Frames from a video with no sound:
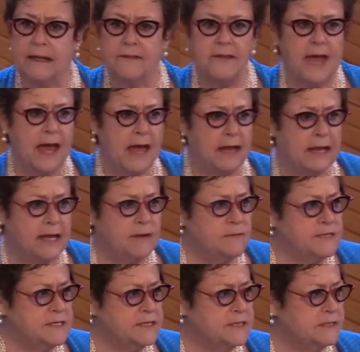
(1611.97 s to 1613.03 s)
that he
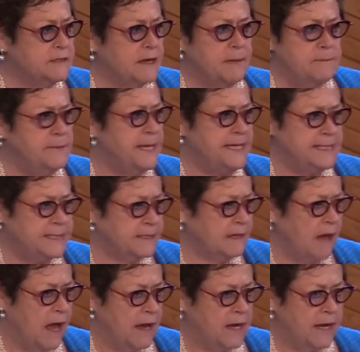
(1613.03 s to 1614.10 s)
was a beast
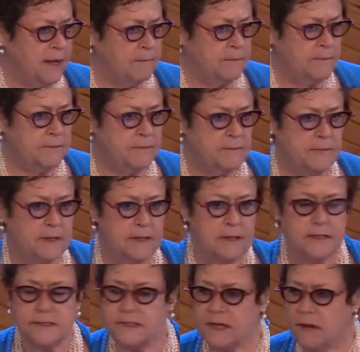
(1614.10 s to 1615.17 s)
got him.
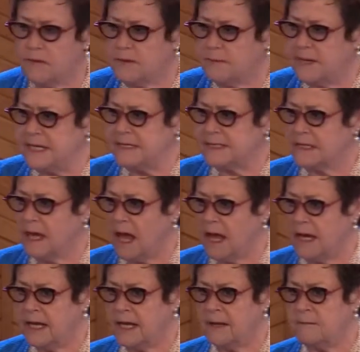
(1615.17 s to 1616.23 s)
So the beast
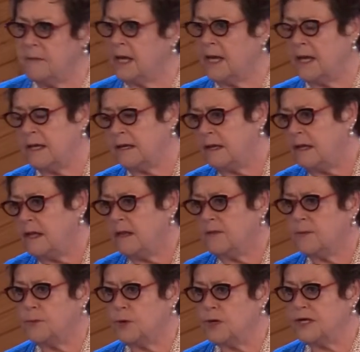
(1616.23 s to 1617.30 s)
got him, and
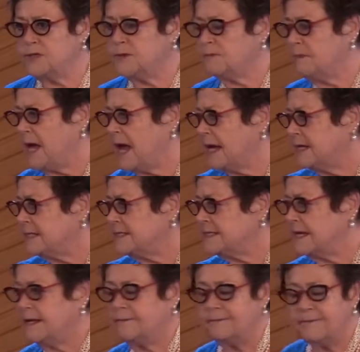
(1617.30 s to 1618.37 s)
the boys went back and
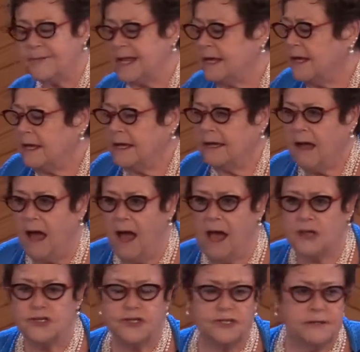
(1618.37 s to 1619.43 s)
said,
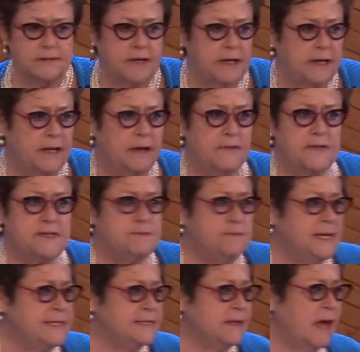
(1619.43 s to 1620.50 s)
gosh, this
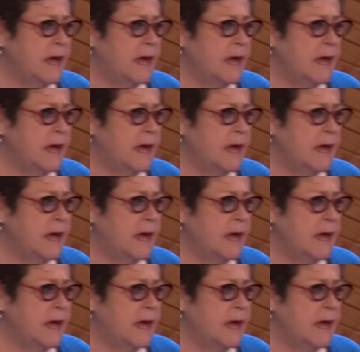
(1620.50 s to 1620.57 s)
beast